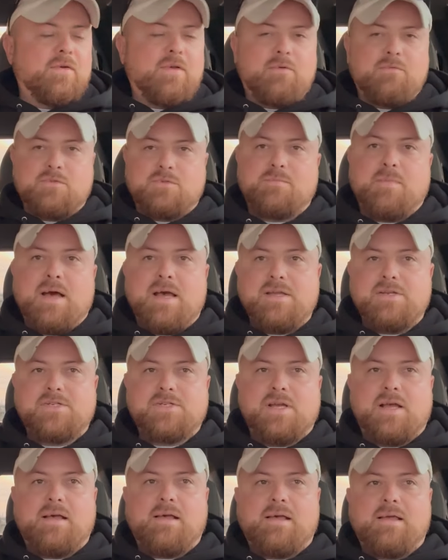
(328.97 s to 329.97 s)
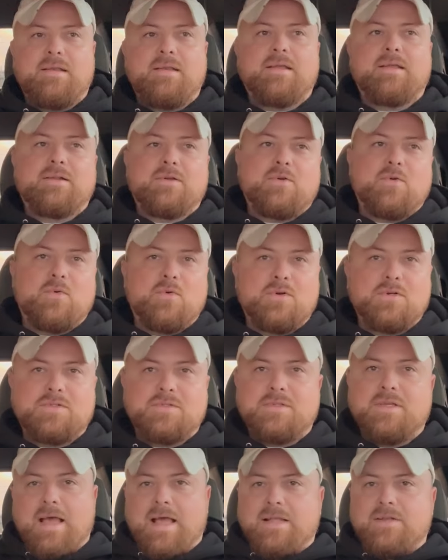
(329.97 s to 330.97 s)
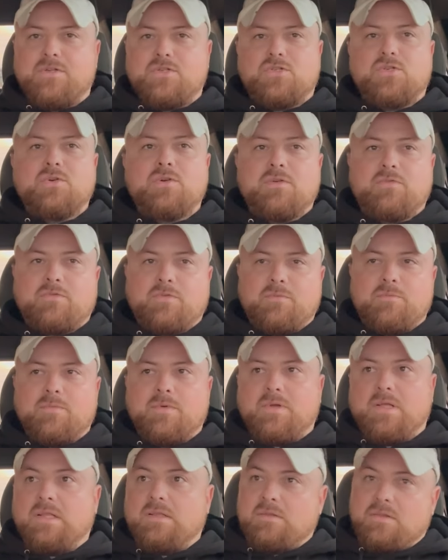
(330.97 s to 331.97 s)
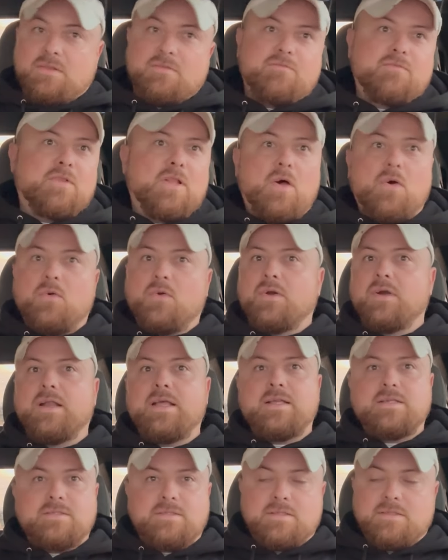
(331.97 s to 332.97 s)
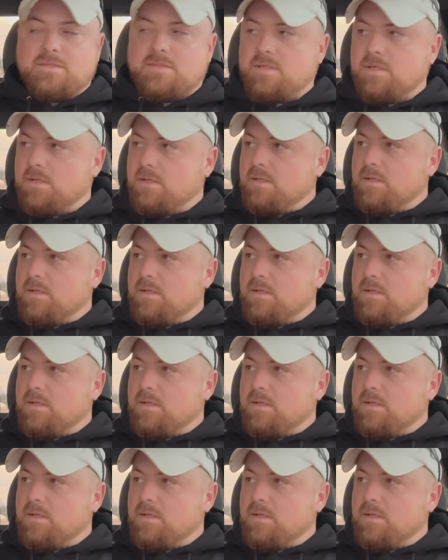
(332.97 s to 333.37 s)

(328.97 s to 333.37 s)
It was my shot, and of course, I had to shoot it from a longer distance,